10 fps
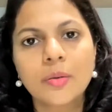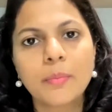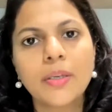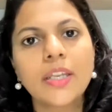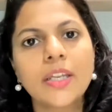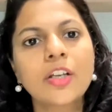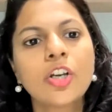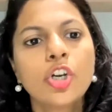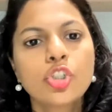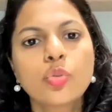Meaning
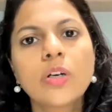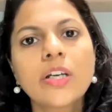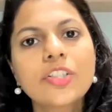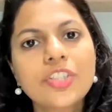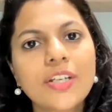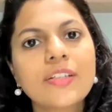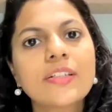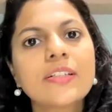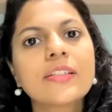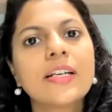sugar
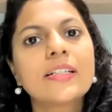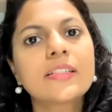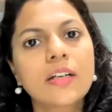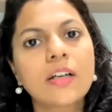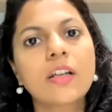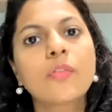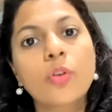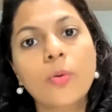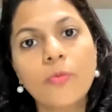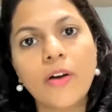changes its color
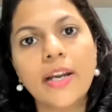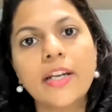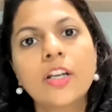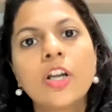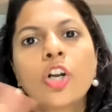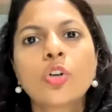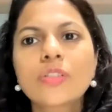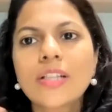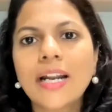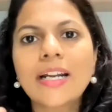from white to
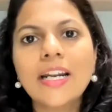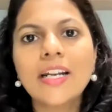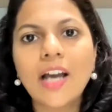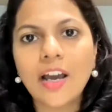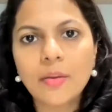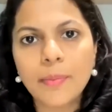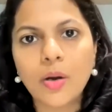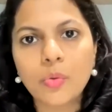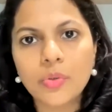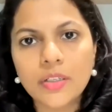slightly dark
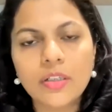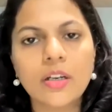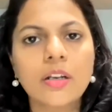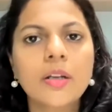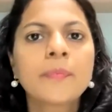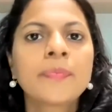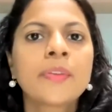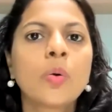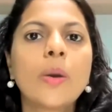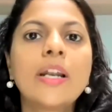brown in color
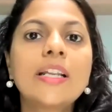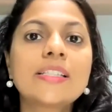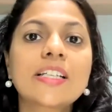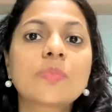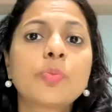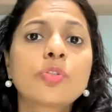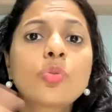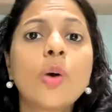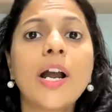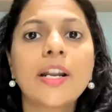when it is exposed
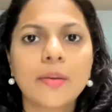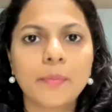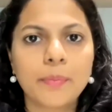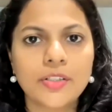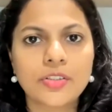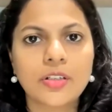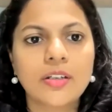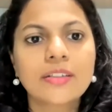to high temperature.